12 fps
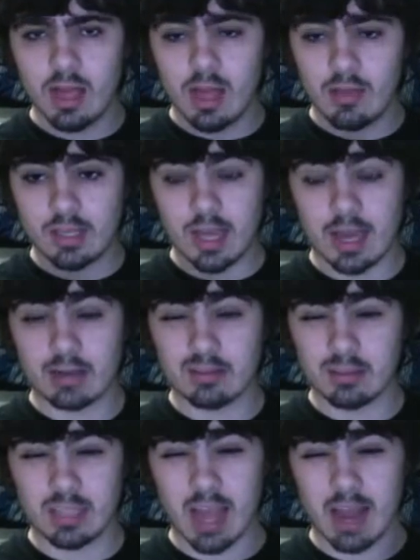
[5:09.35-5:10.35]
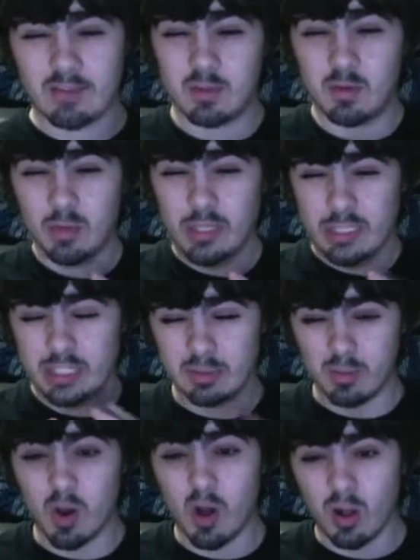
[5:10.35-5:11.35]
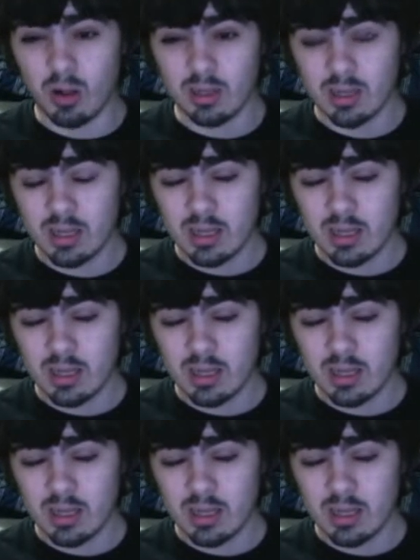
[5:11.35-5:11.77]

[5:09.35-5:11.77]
and the titles have to be really small.